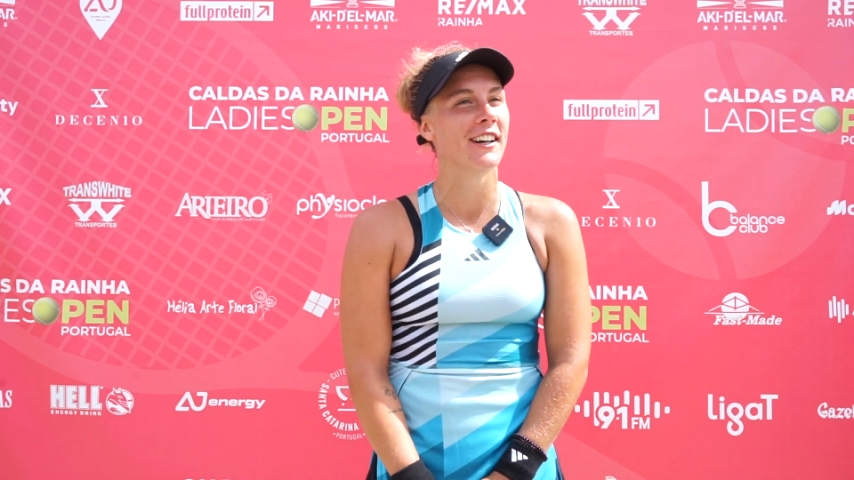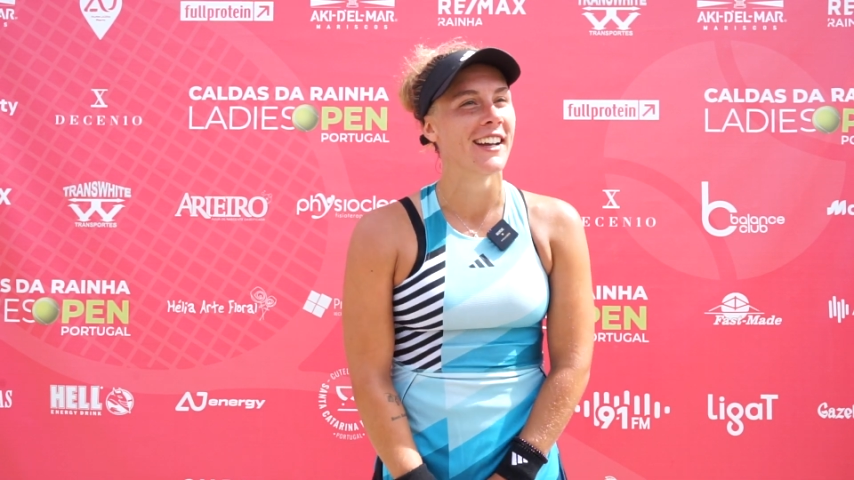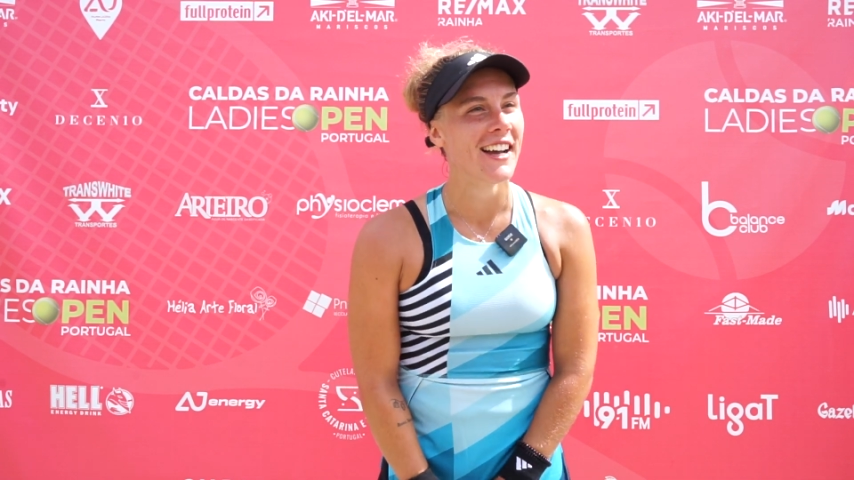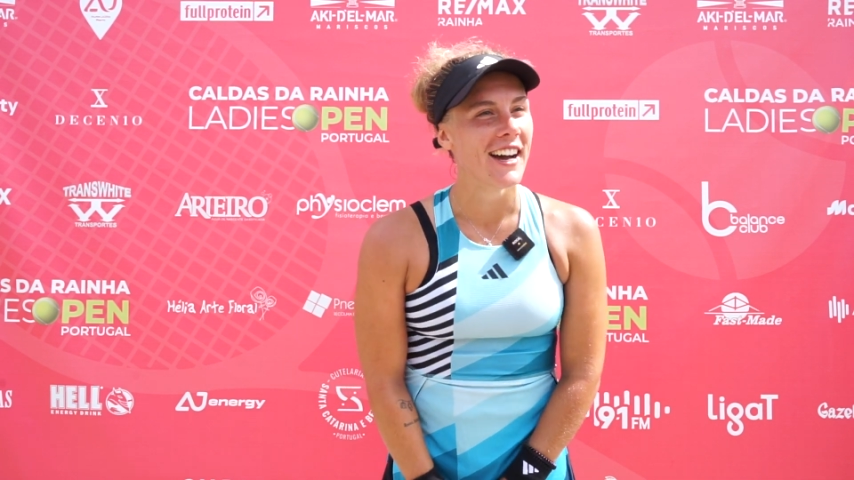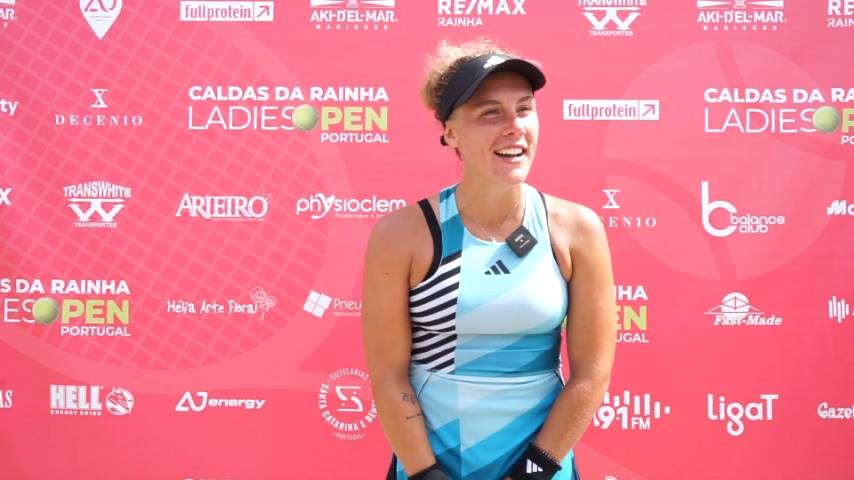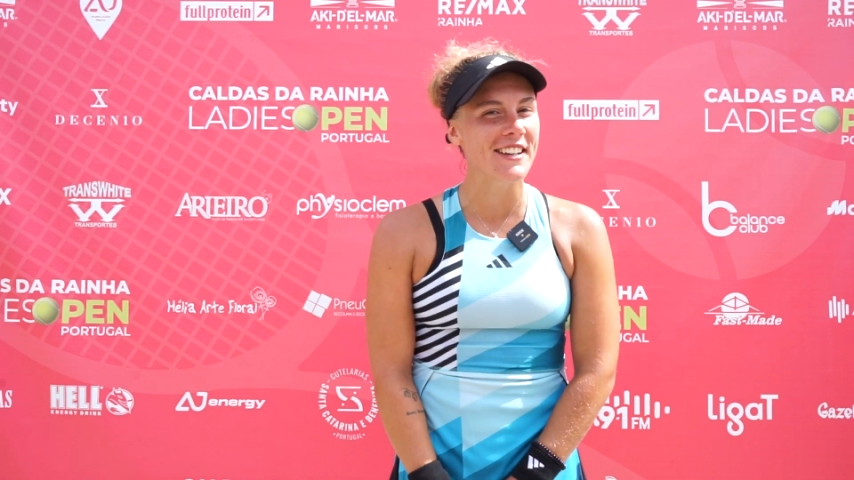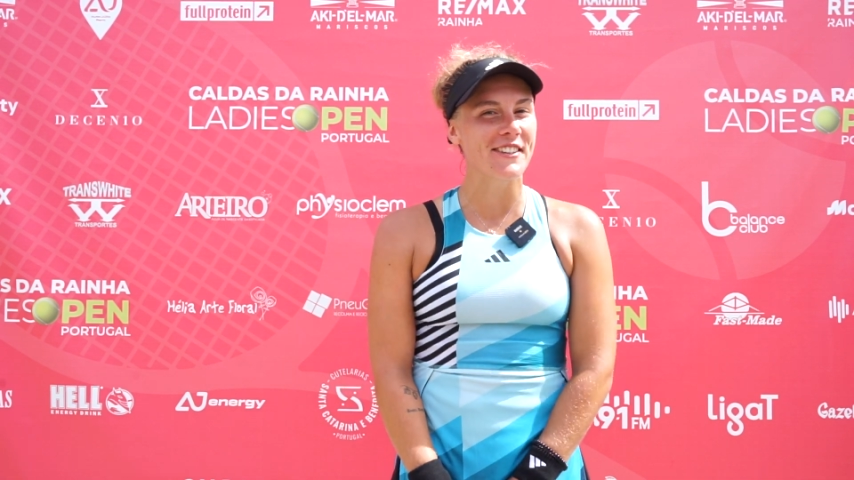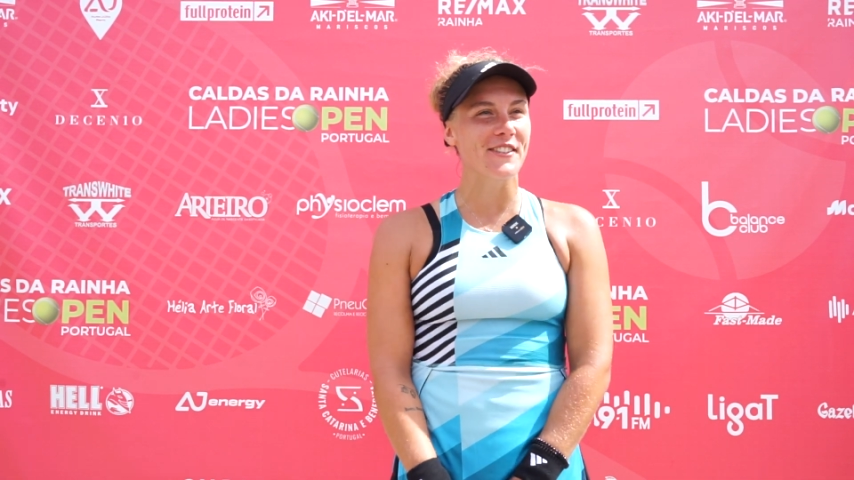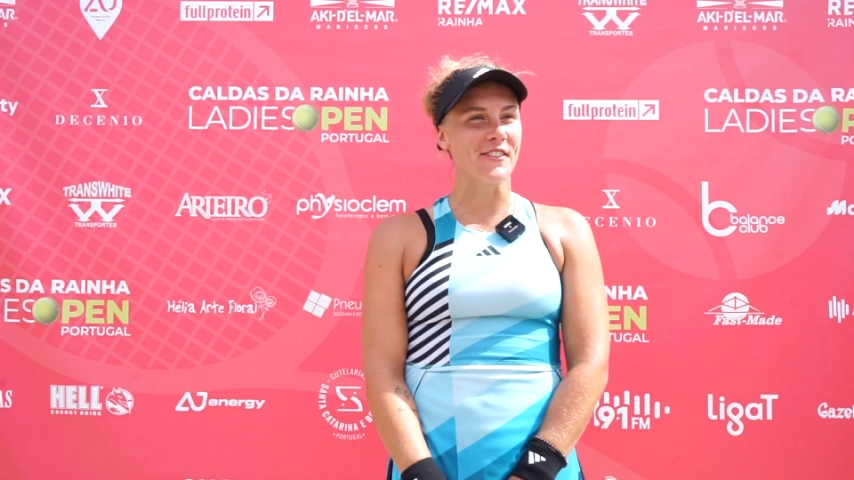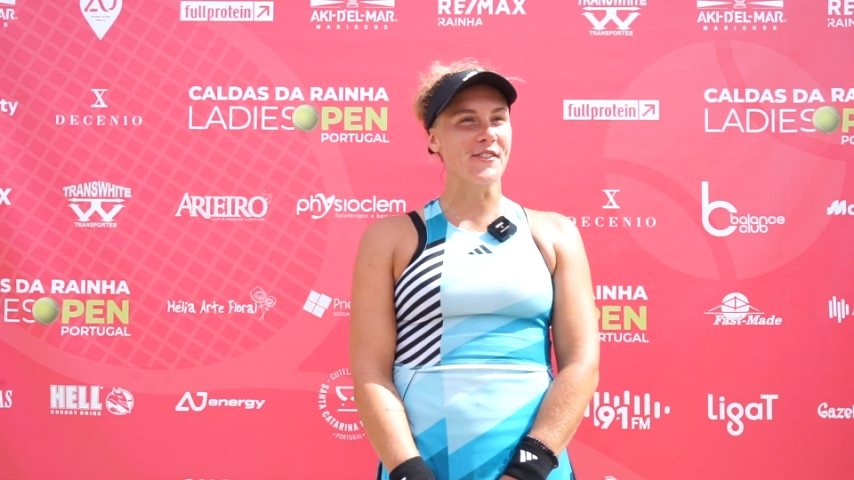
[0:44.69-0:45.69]
I
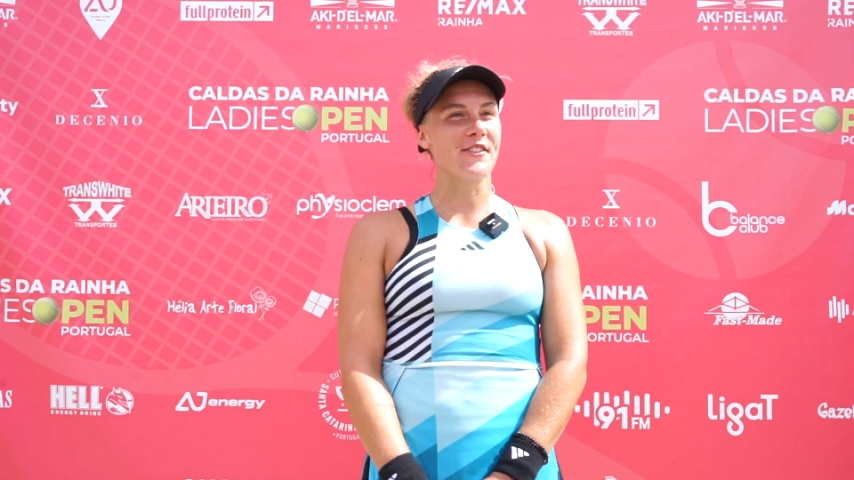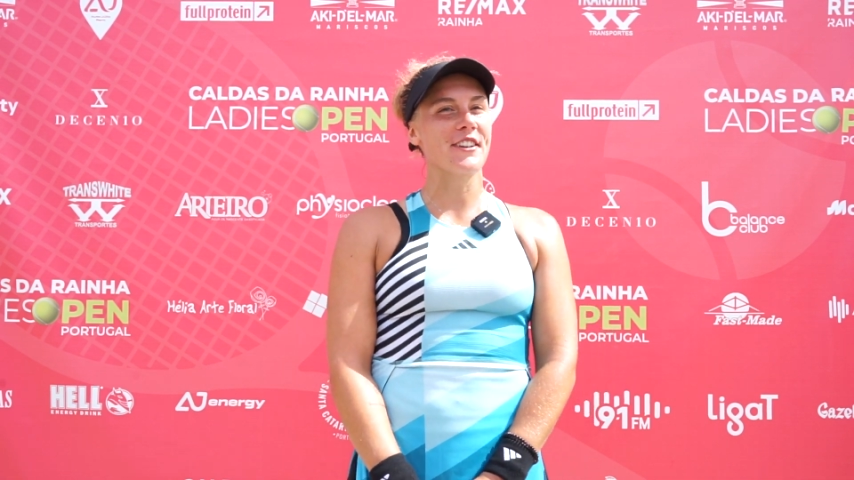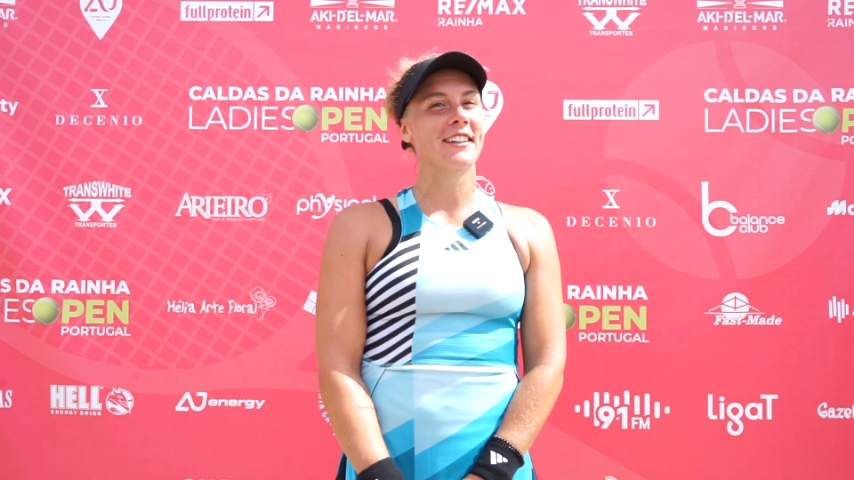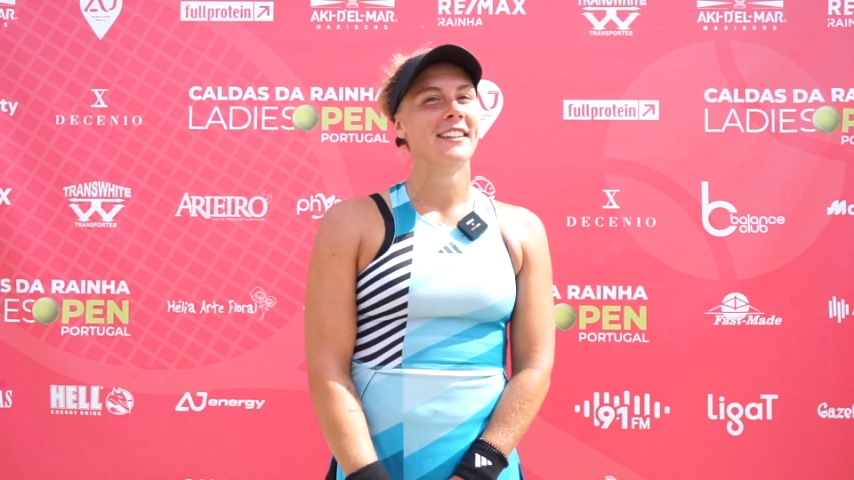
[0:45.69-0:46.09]
got older.